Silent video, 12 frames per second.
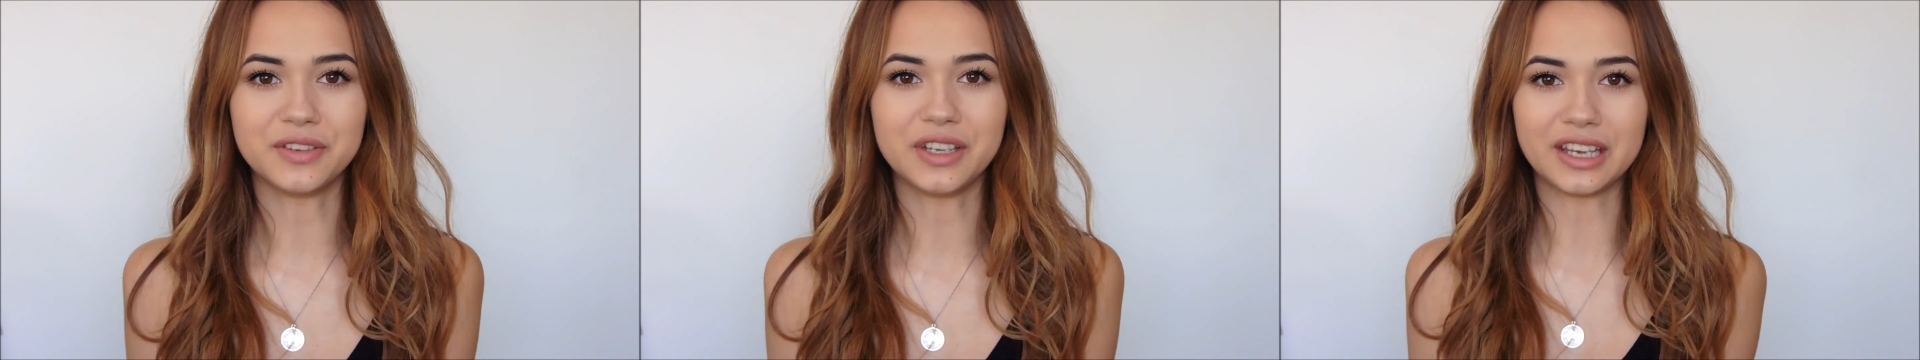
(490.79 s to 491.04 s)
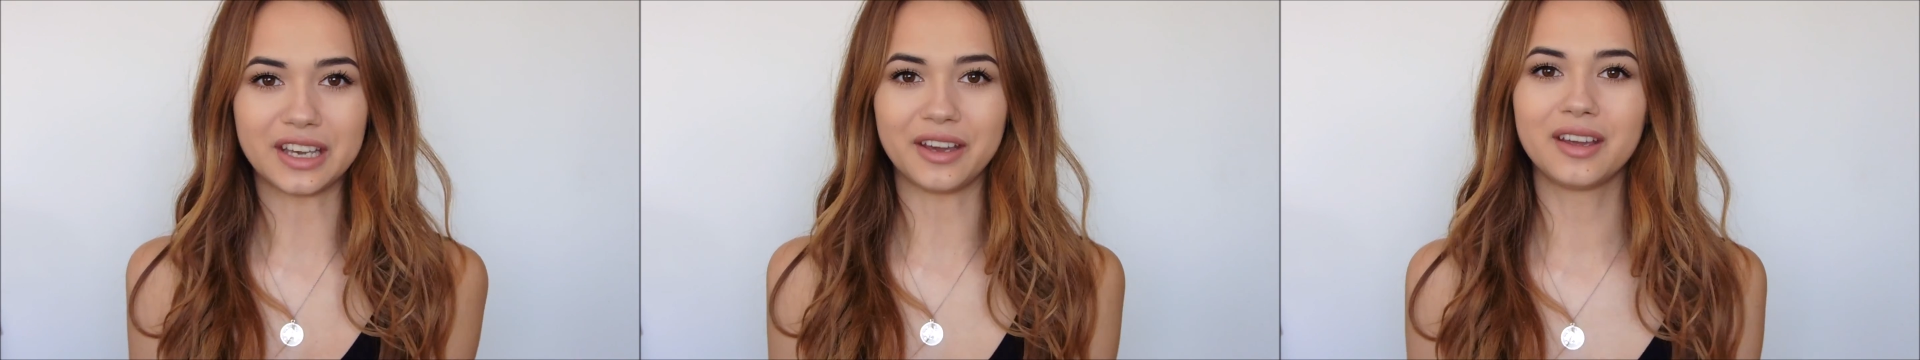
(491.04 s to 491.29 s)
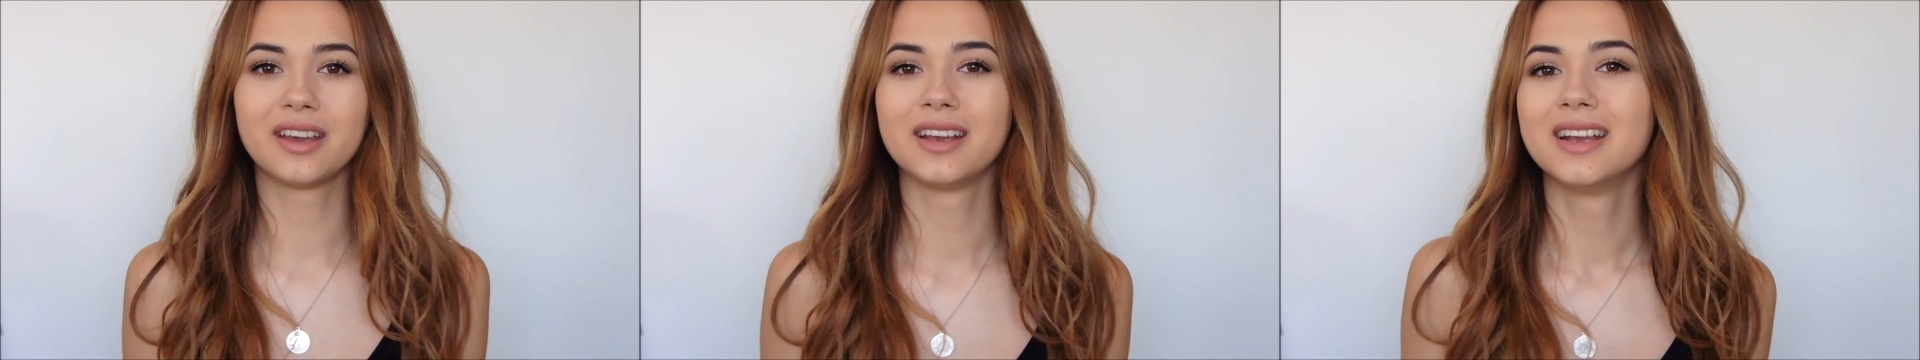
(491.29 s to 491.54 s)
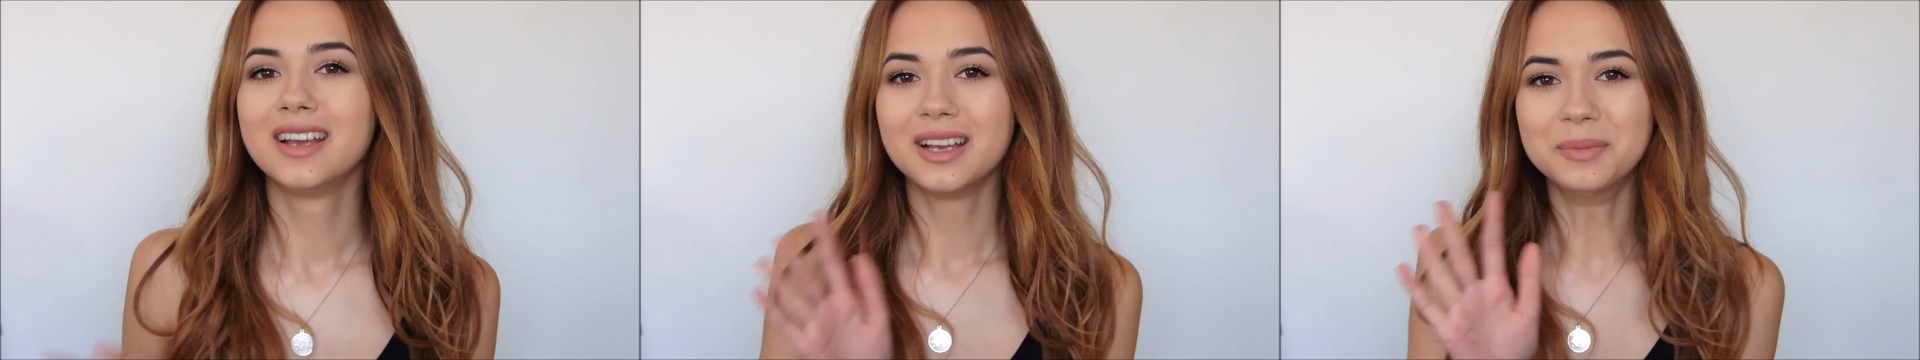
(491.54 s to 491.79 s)
video.
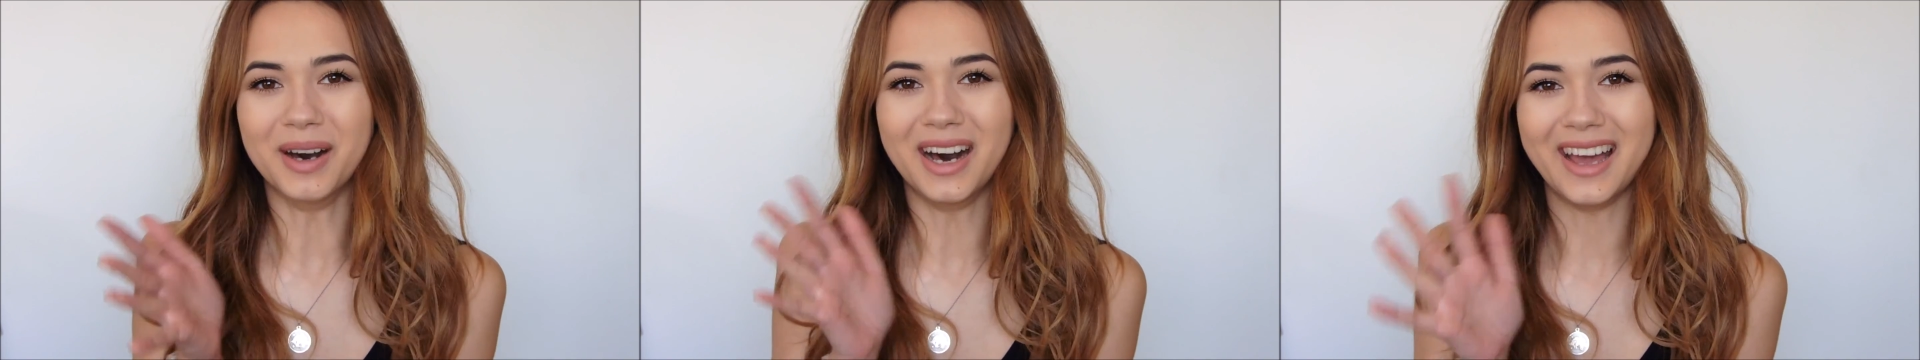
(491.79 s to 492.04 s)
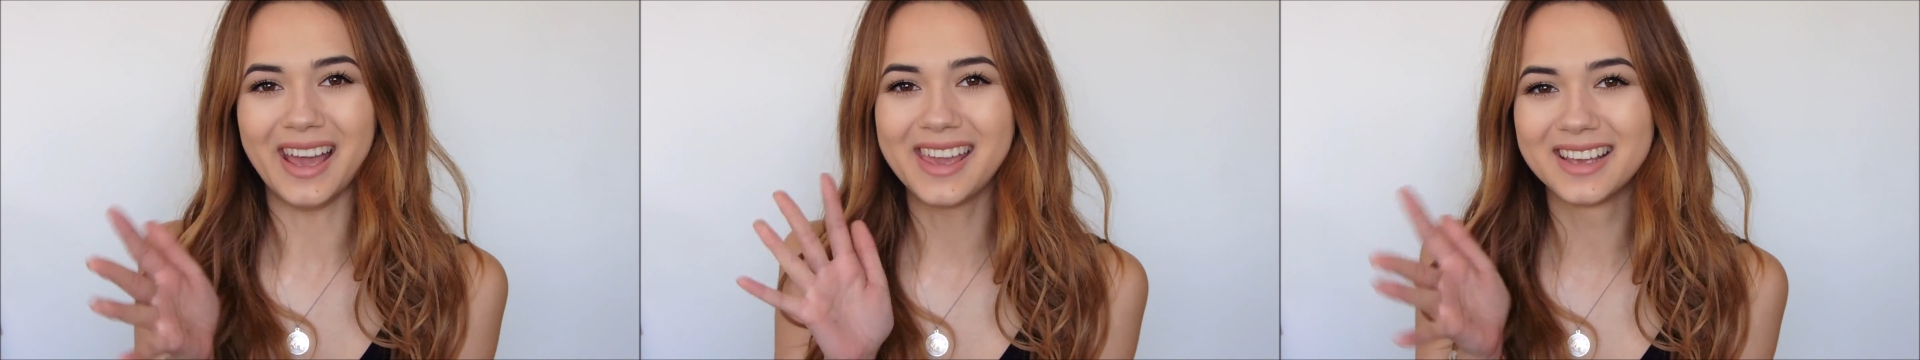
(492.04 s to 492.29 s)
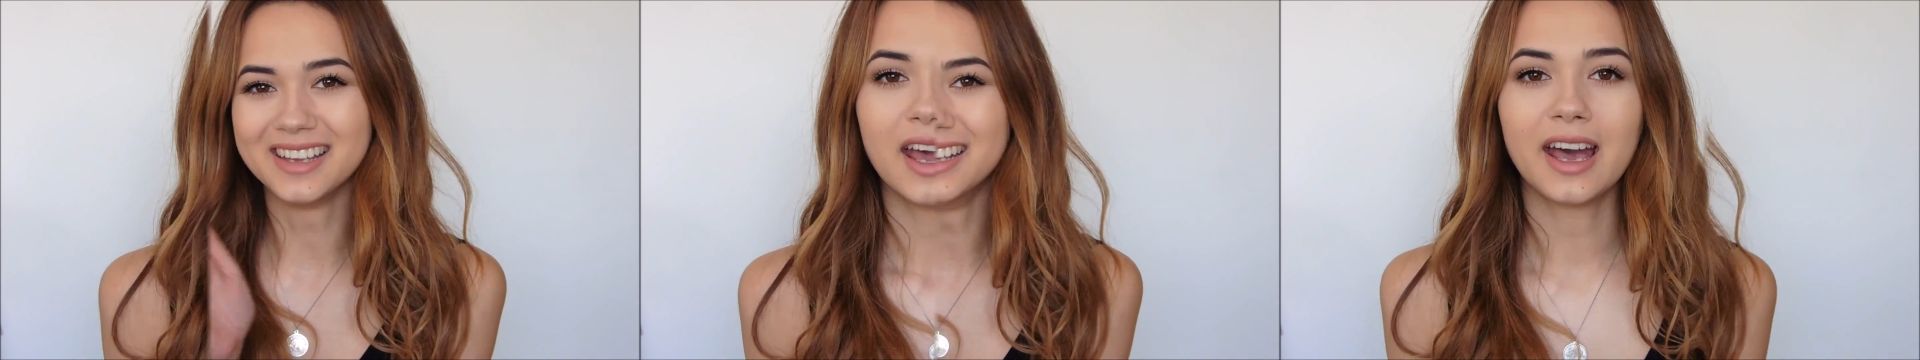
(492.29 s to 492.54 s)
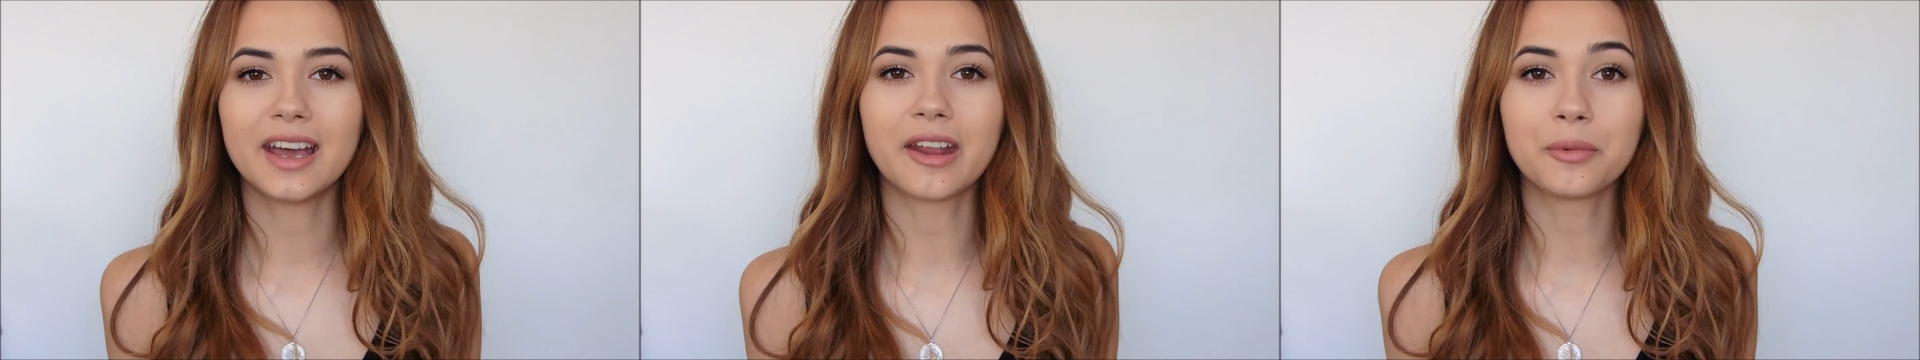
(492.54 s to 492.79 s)
Bye.
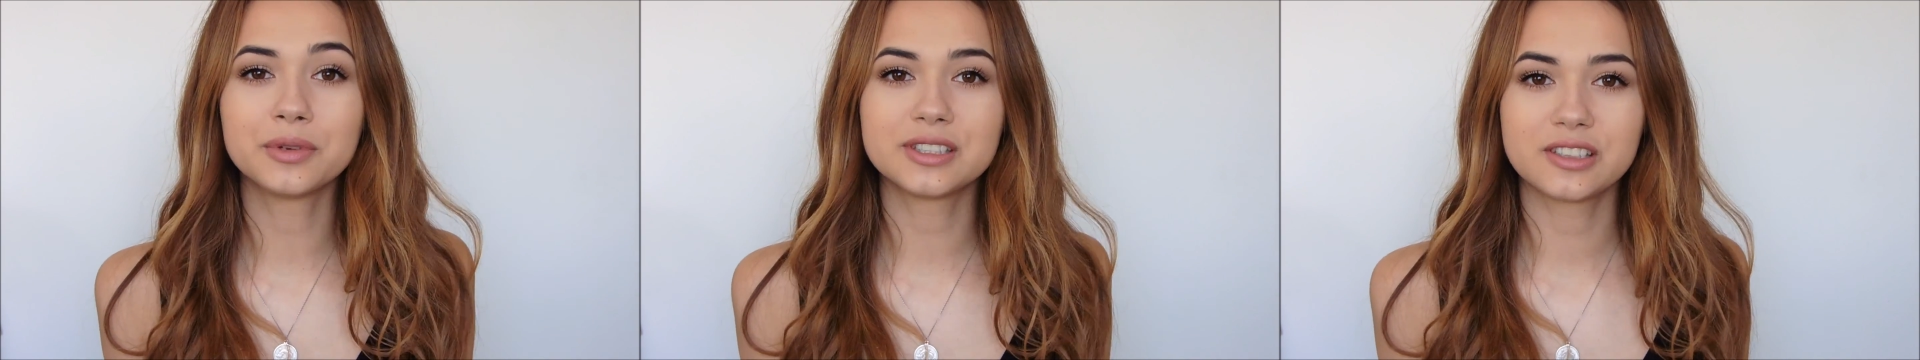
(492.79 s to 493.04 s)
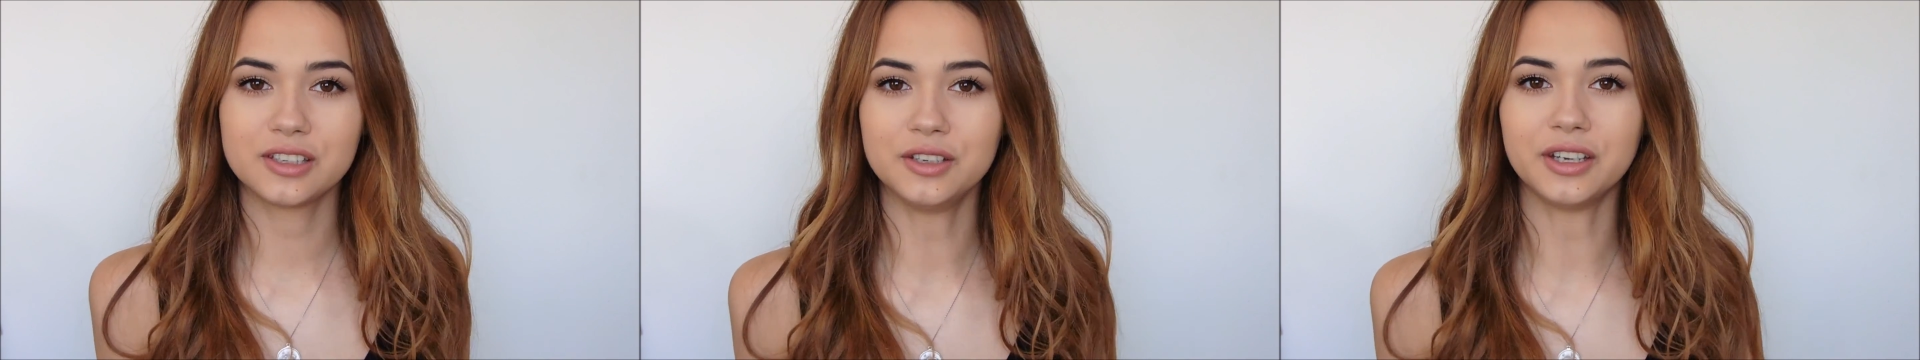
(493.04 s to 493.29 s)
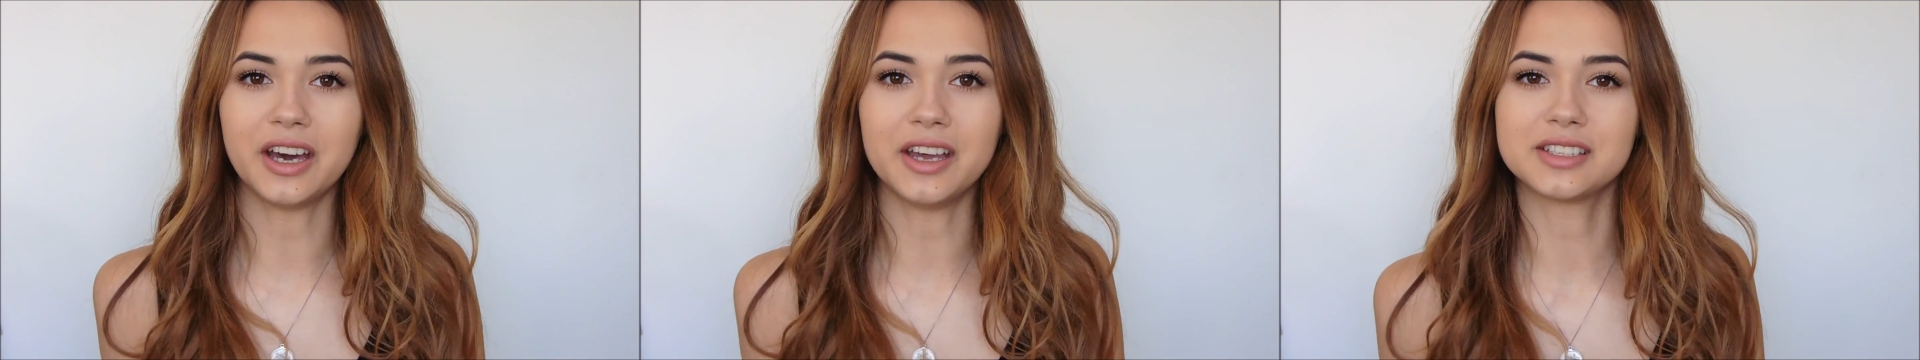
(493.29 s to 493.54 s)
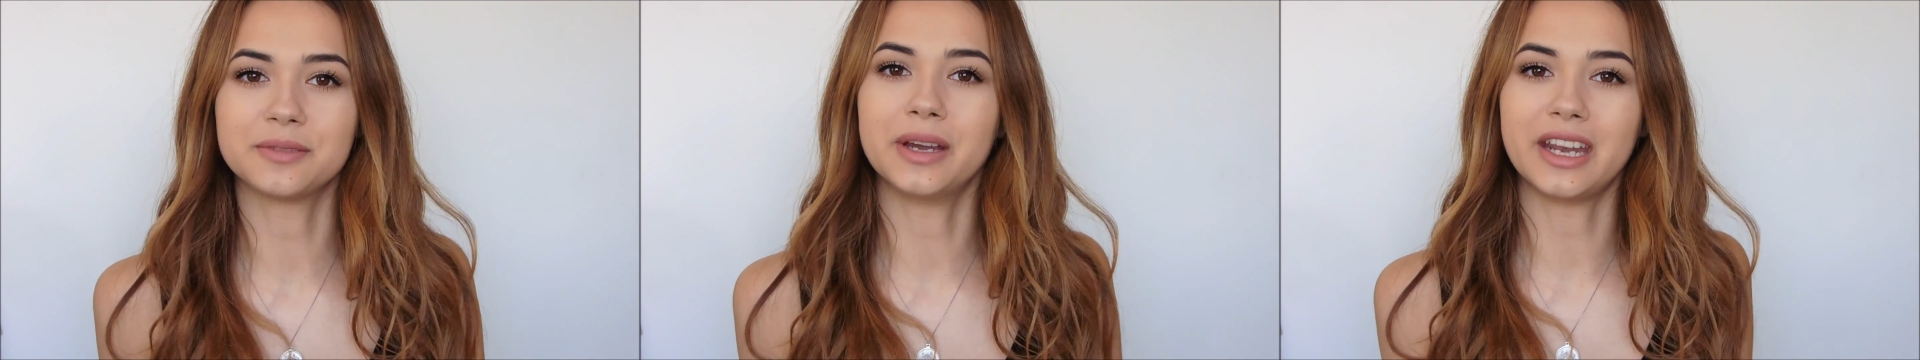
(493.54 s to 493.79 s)
And I will see you
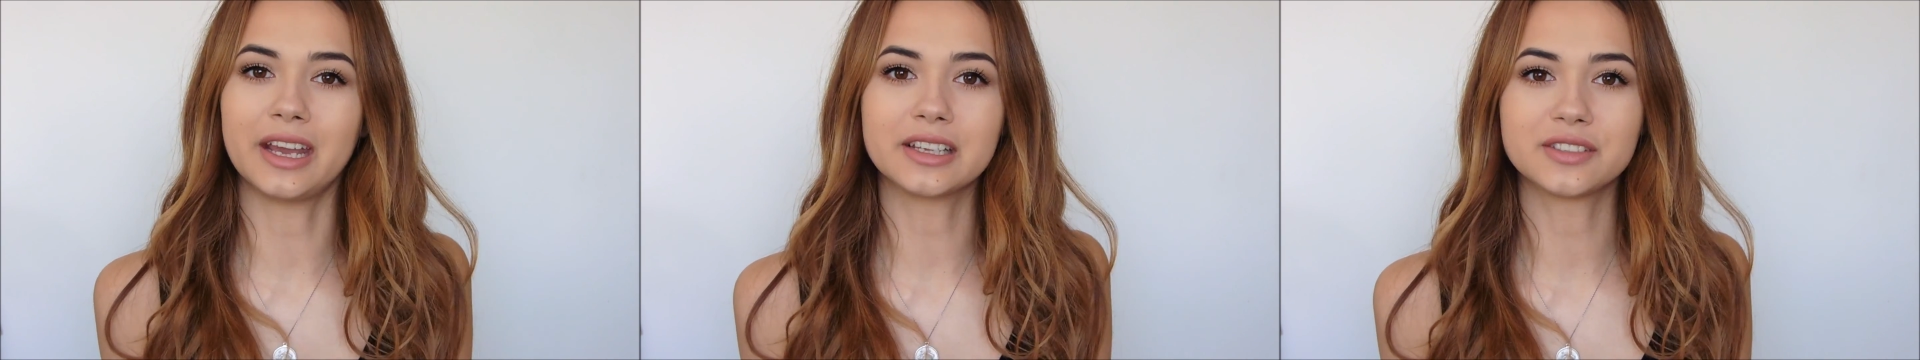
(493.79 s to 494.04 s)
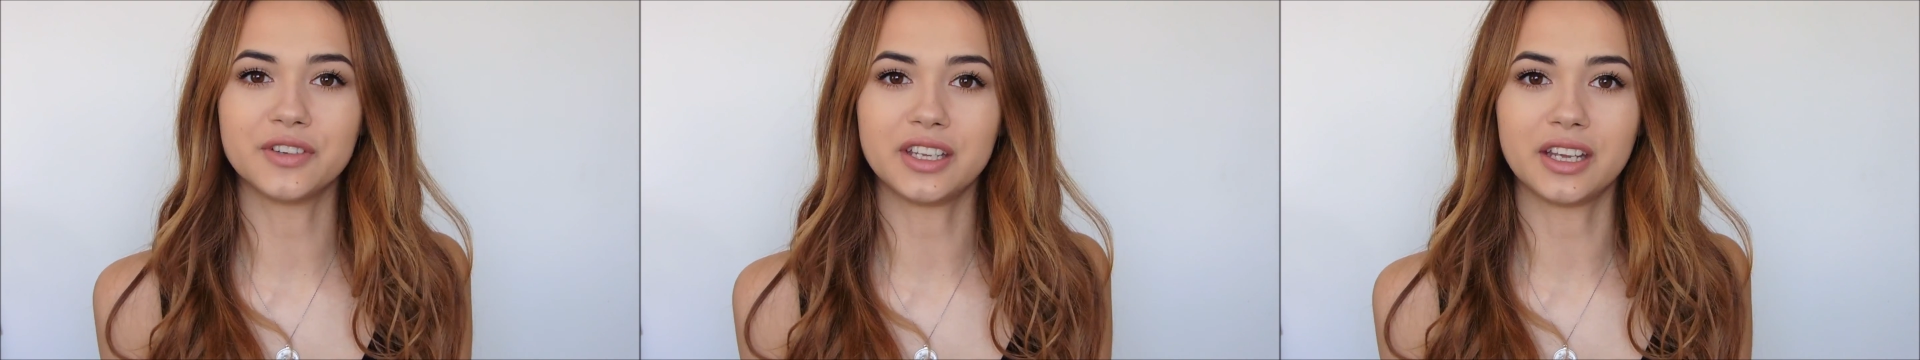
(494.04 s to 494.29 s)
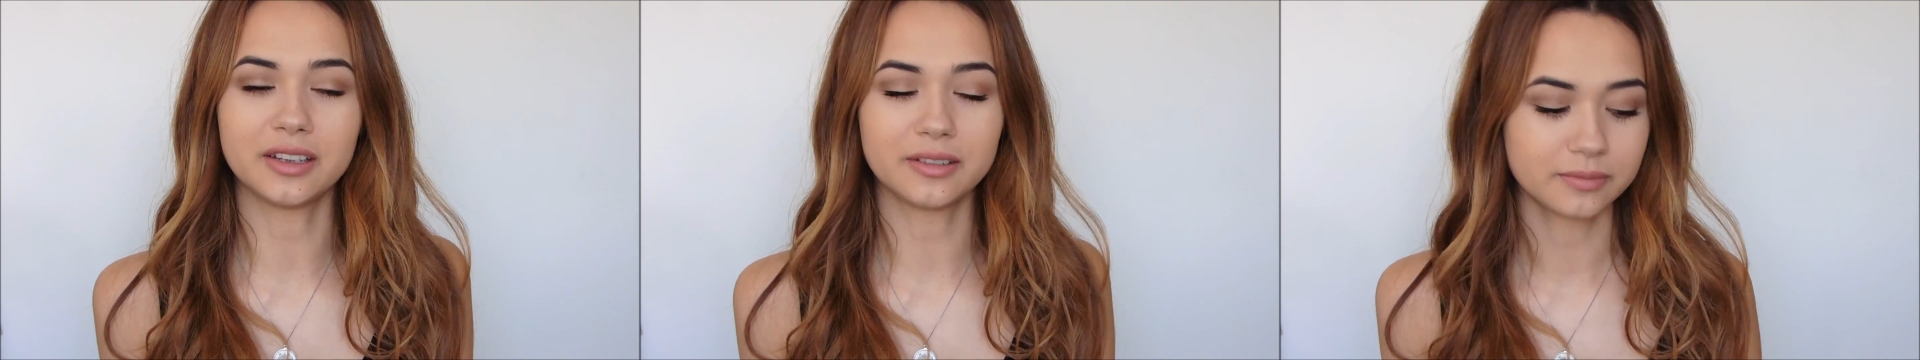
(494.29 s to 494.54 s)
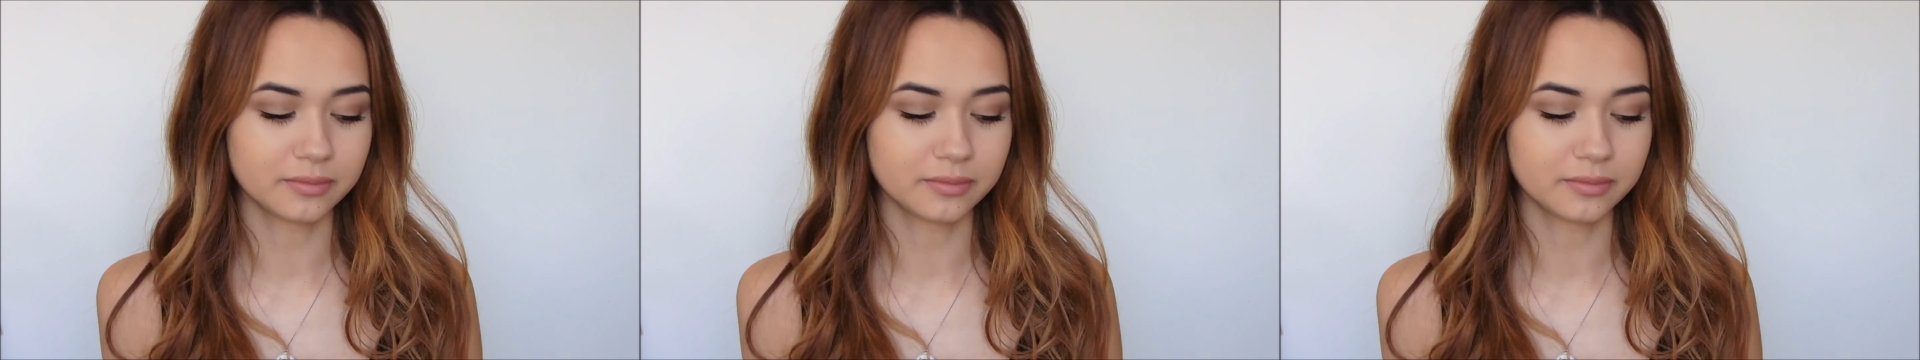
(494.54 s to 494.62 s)
guys in my next video.